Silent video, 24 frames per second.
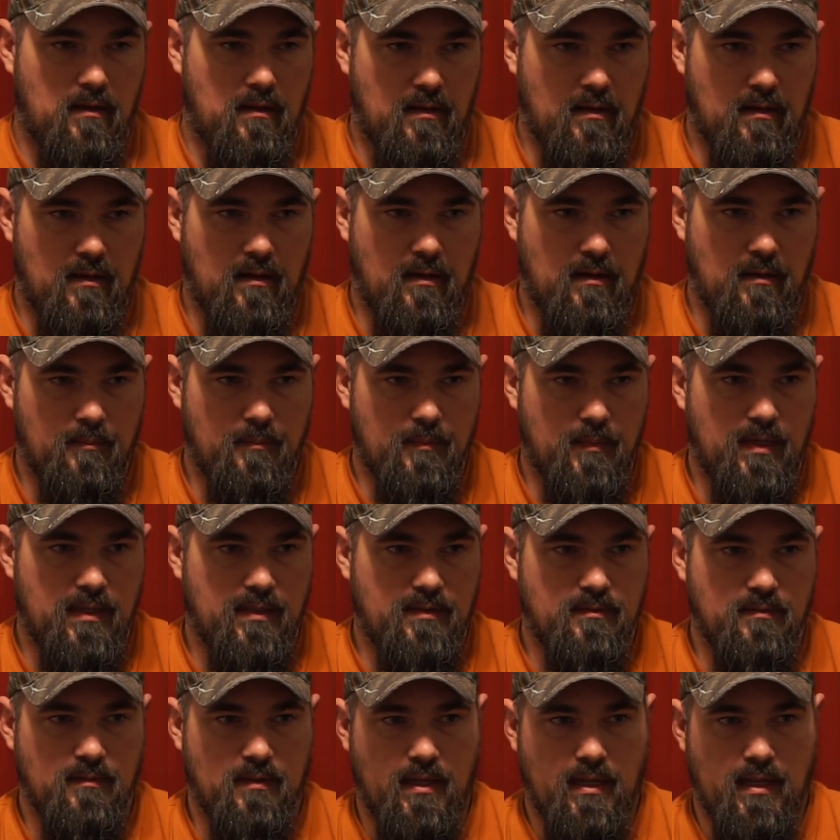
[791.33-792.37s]

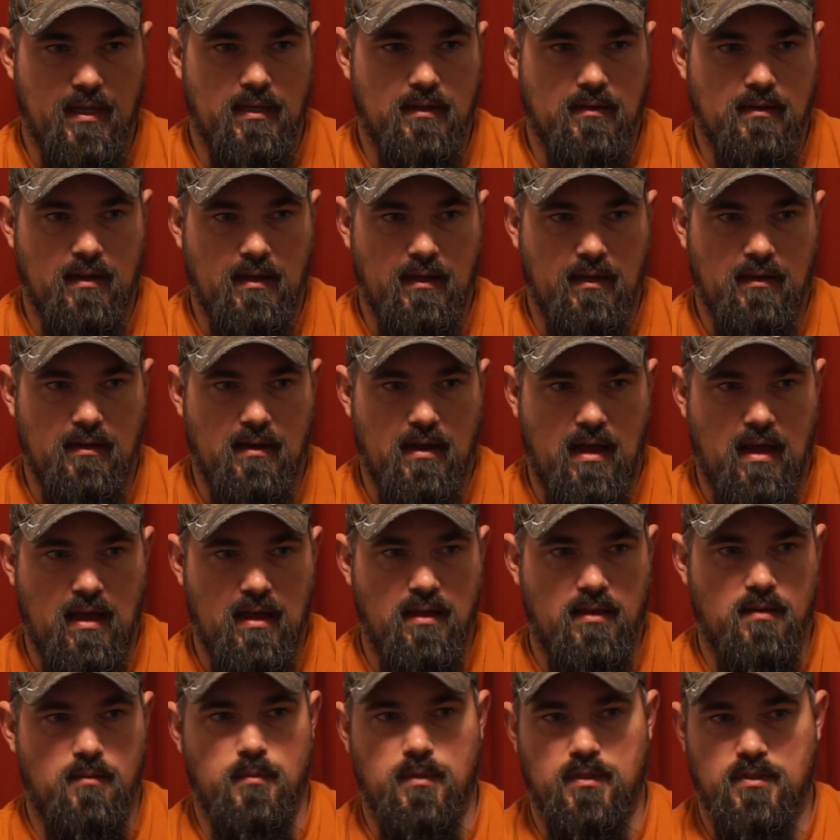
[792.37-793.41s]
and I
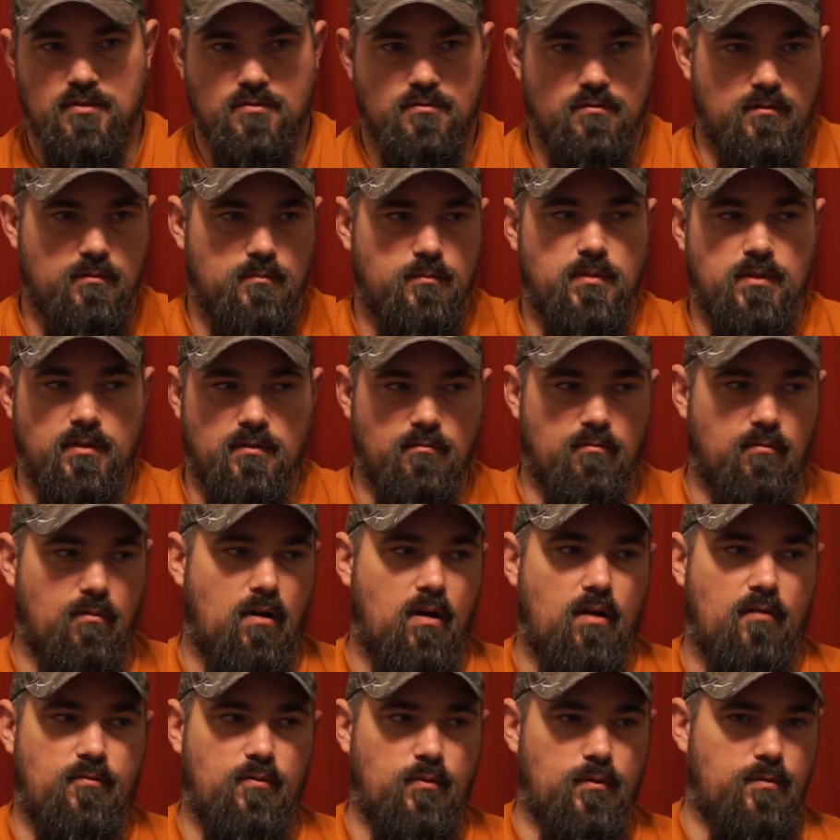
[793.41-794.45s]
am extremely
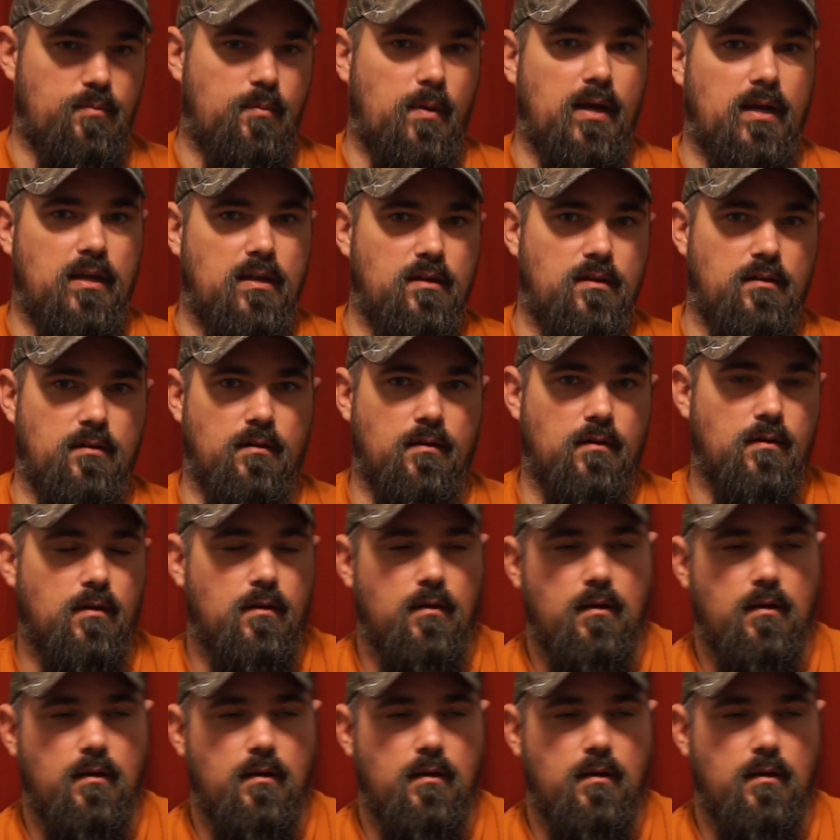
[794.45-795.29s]
rough with my gear.